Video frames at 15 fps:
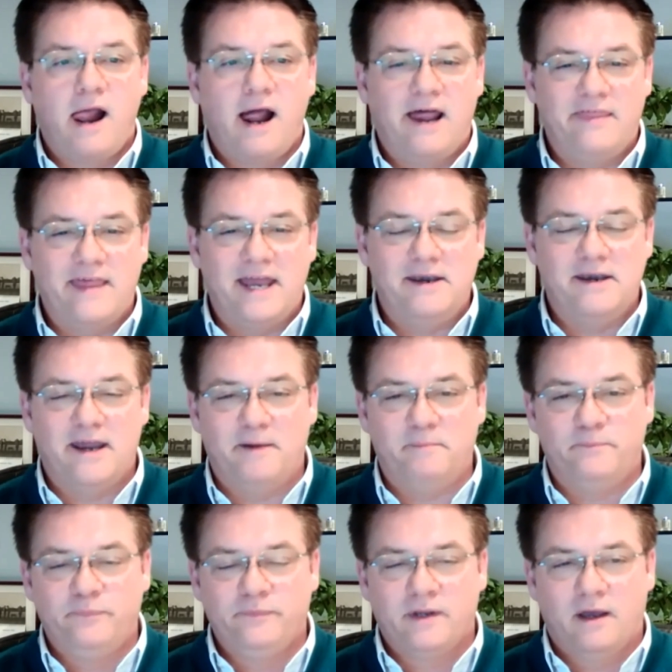And then
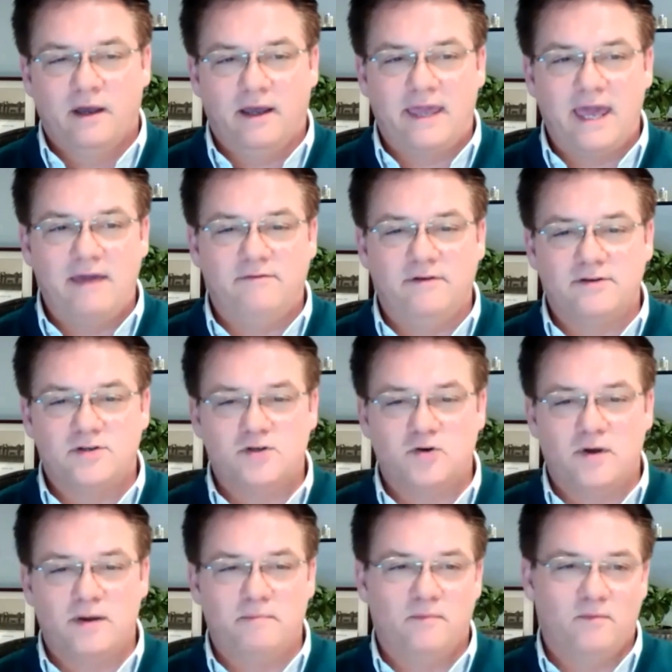um, I gave it
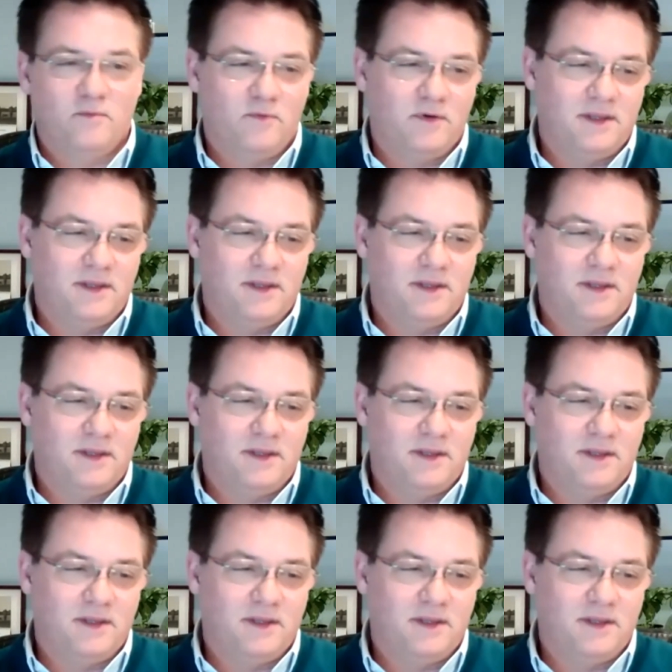to him